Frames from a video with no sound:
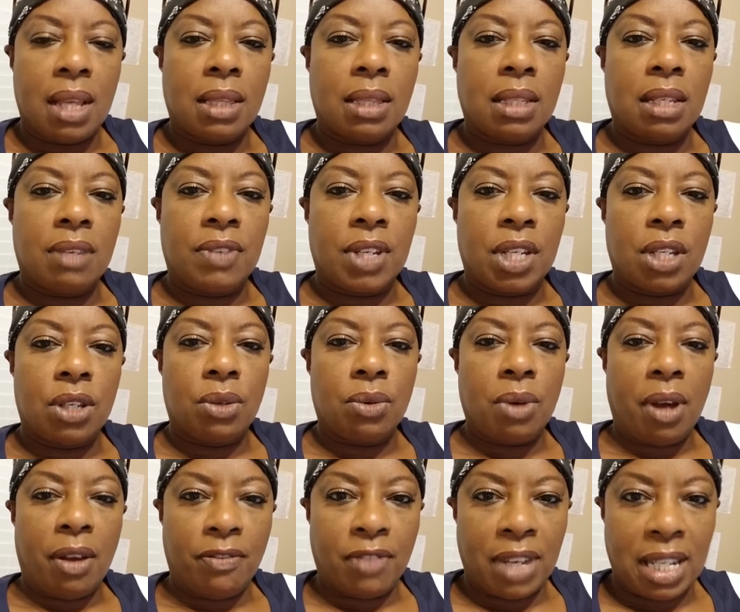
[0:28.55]
leaving you
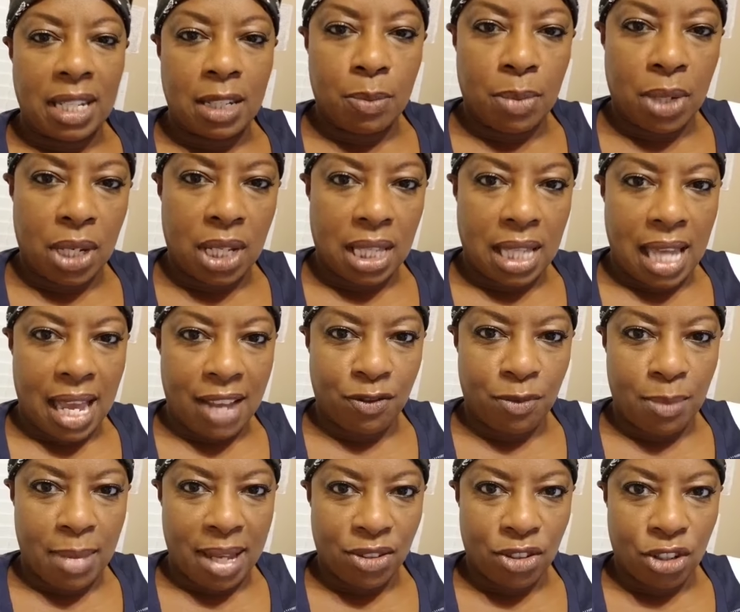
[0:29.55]
a Facebook Live
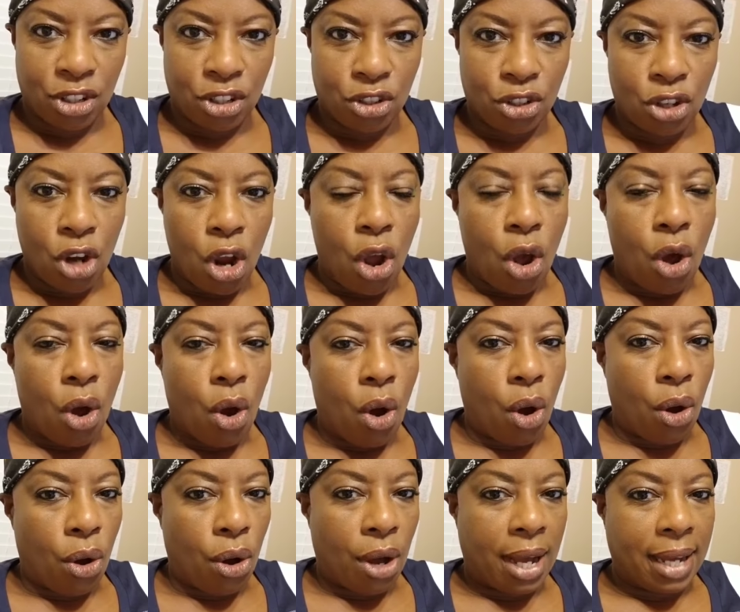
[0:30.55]
message
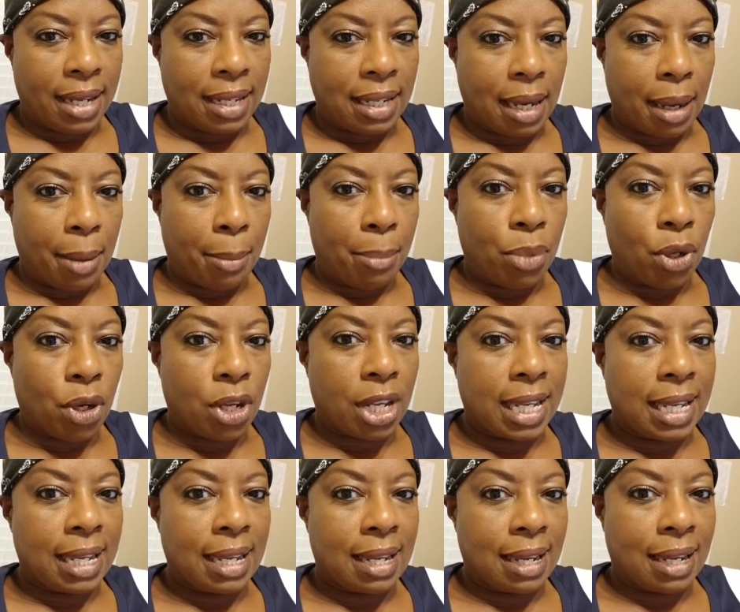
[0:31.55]
on
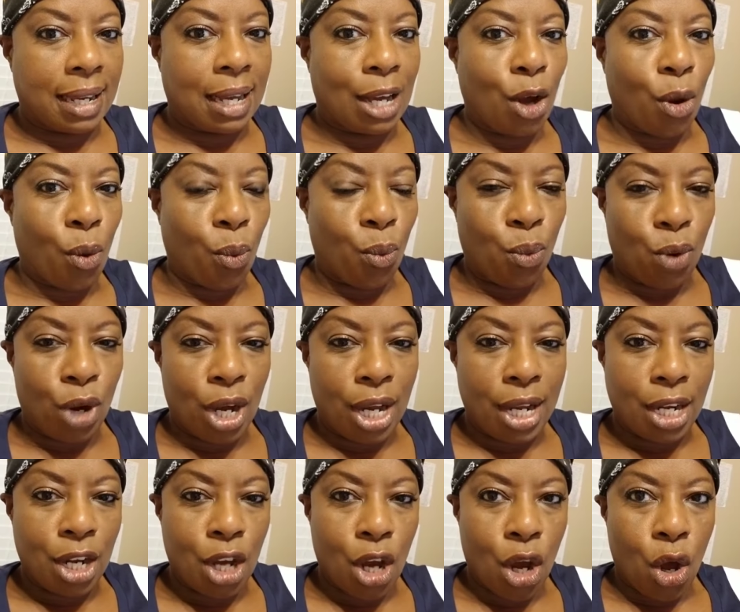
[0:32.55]
Booking
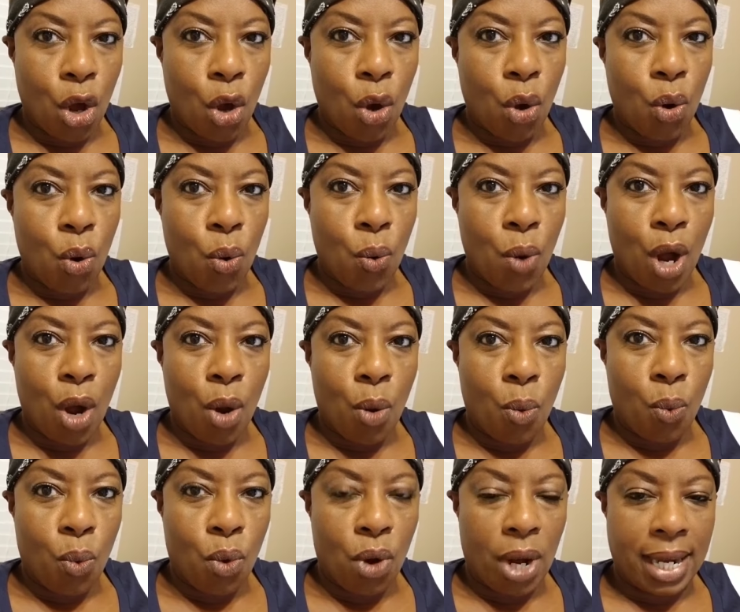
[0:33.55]

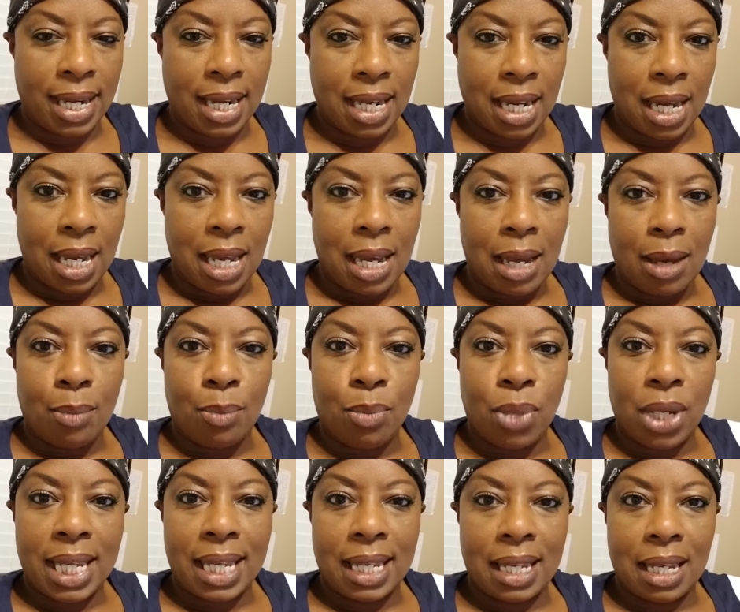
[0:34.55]
101.
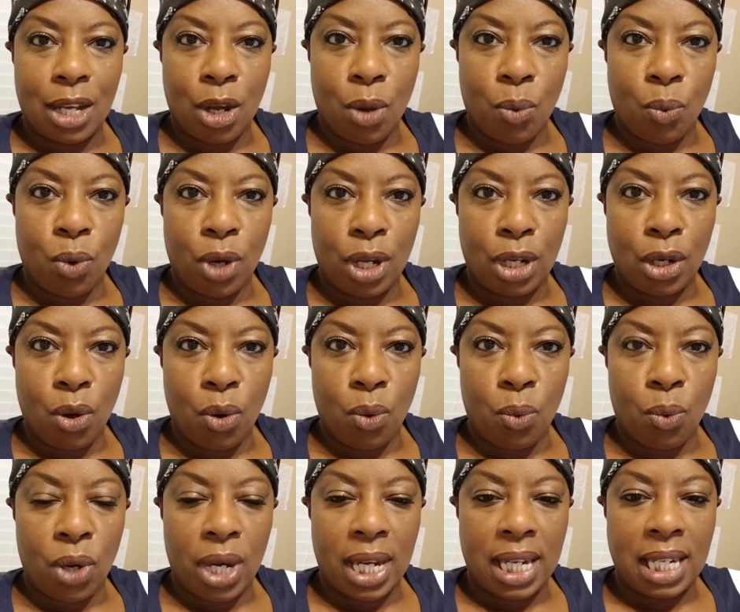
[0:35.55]
Booking
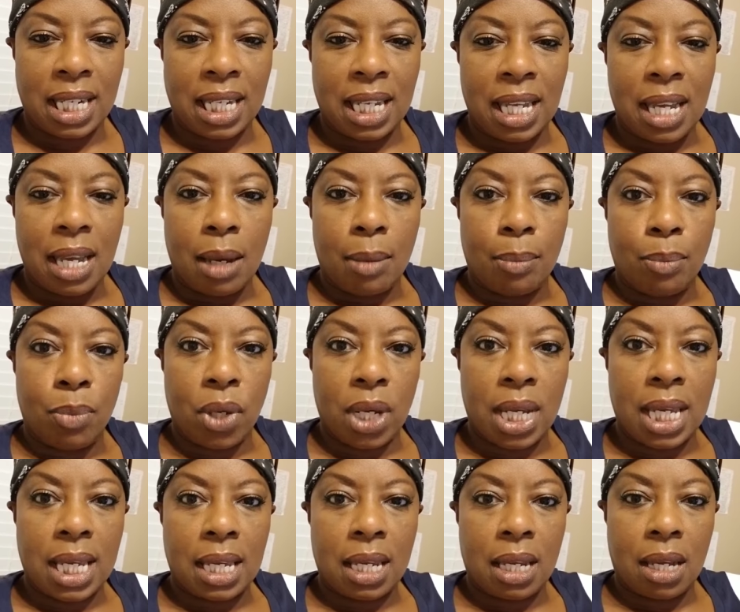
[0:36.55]
101.
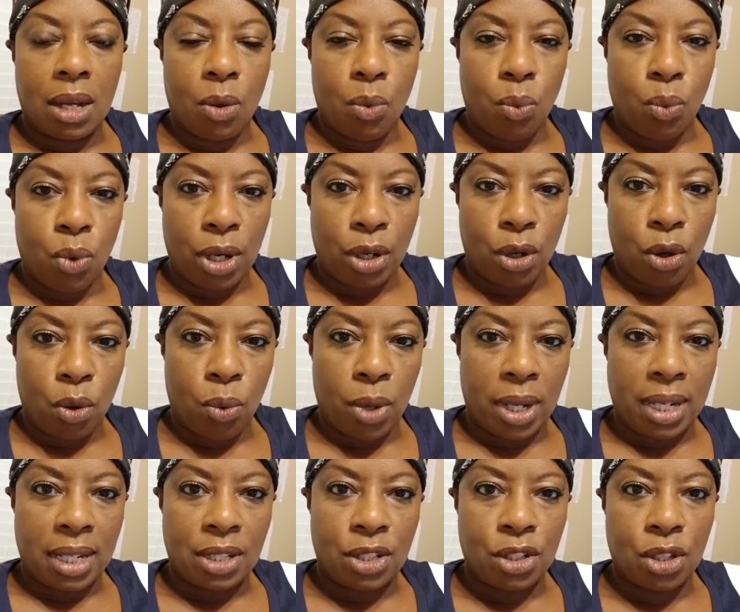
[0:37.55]
Booking
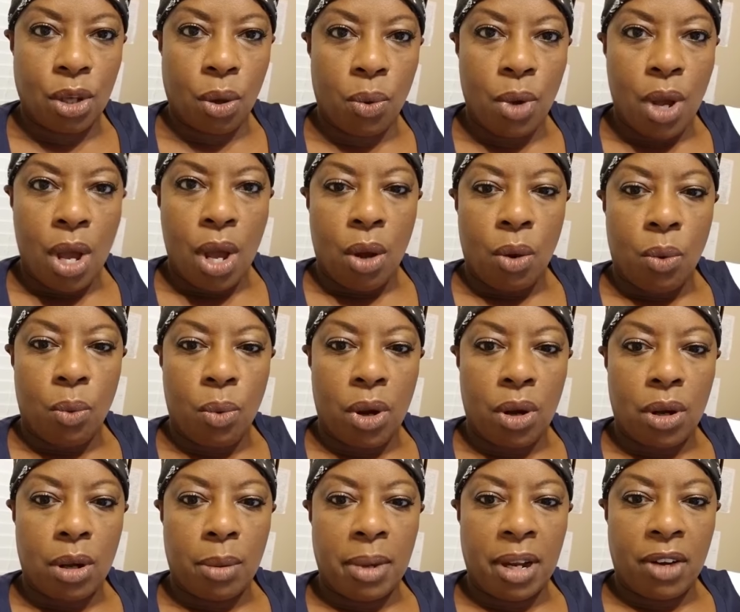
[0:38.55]
101. So,
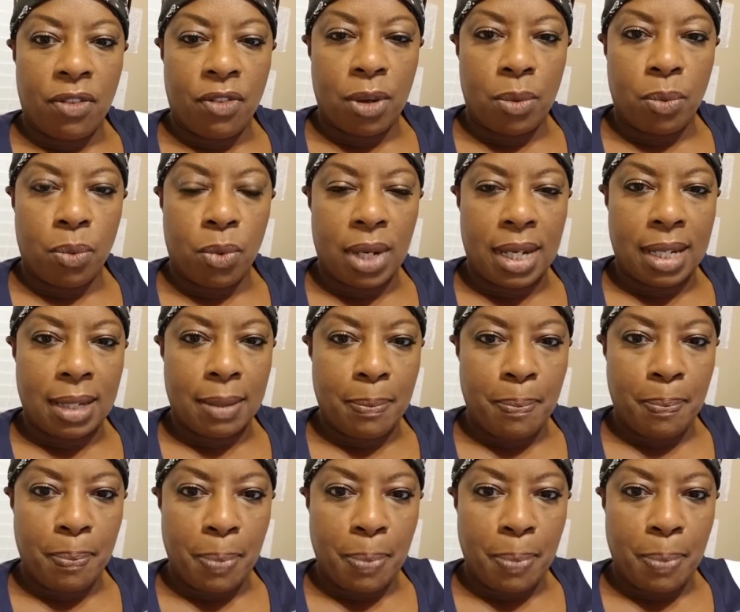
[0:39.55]
welcome everyone.